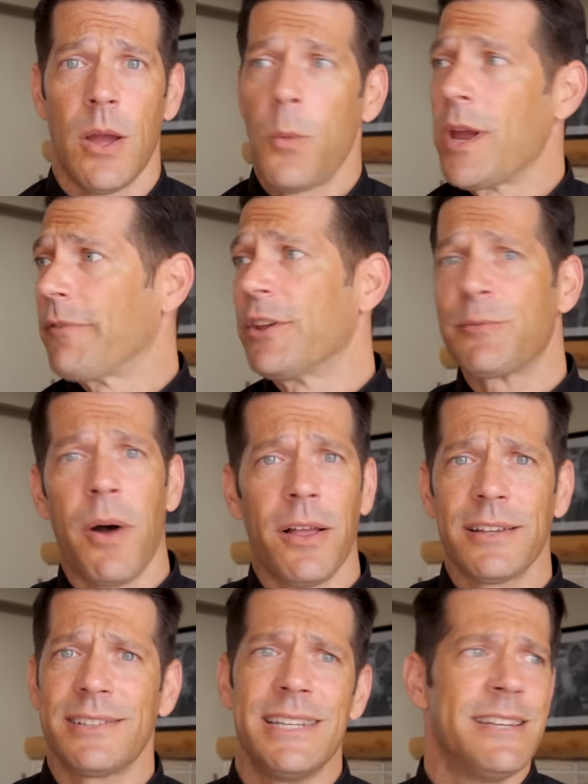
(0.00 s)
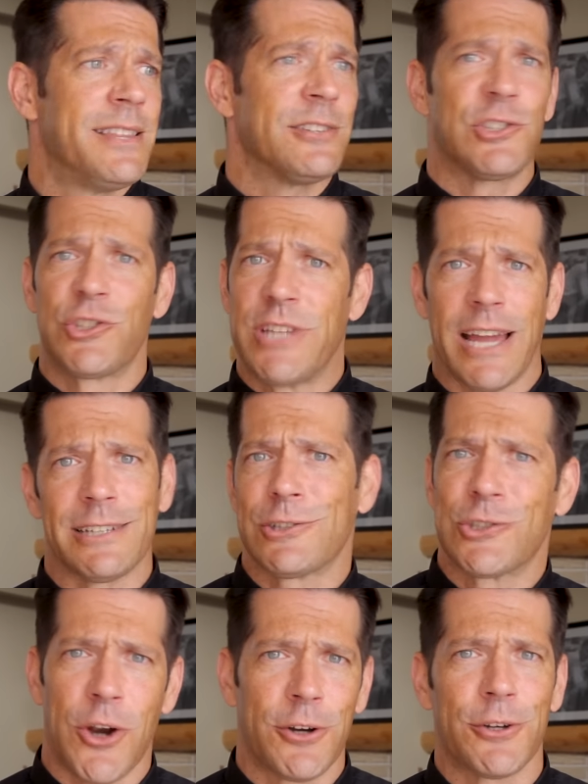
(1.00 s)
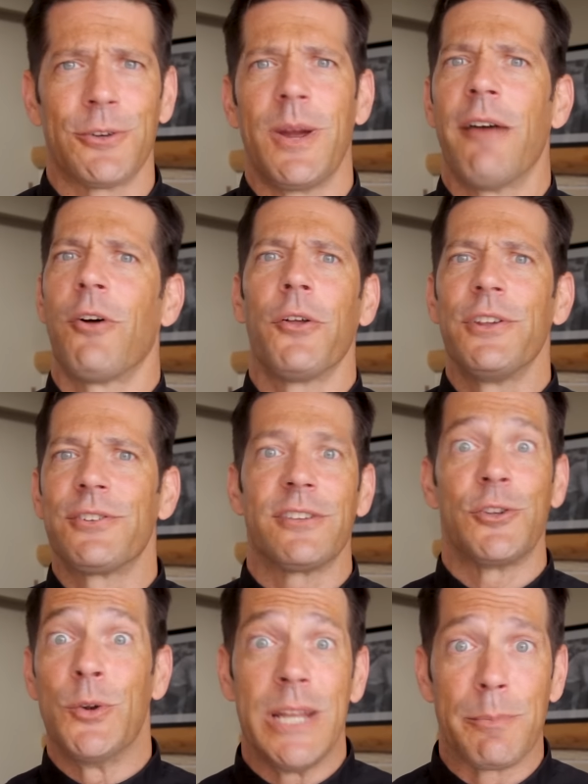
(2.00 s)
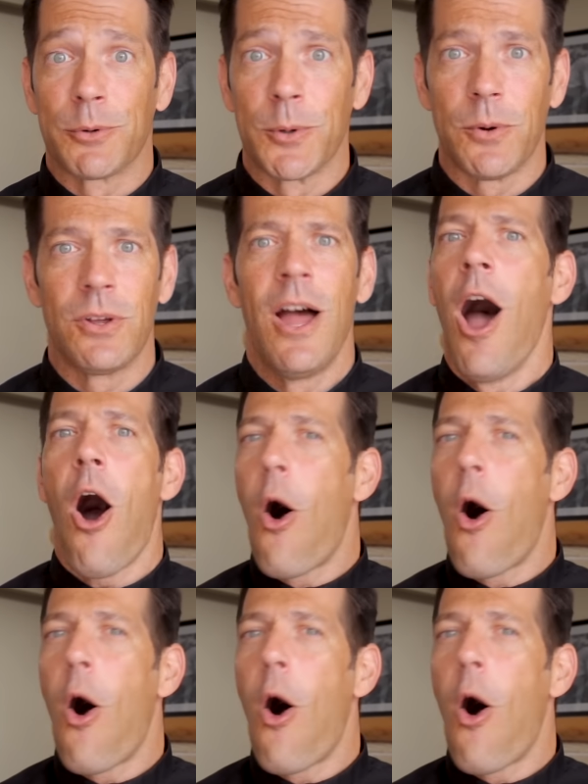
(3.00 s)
We have this policy, this Dallas Charter, we have all these two deep rule.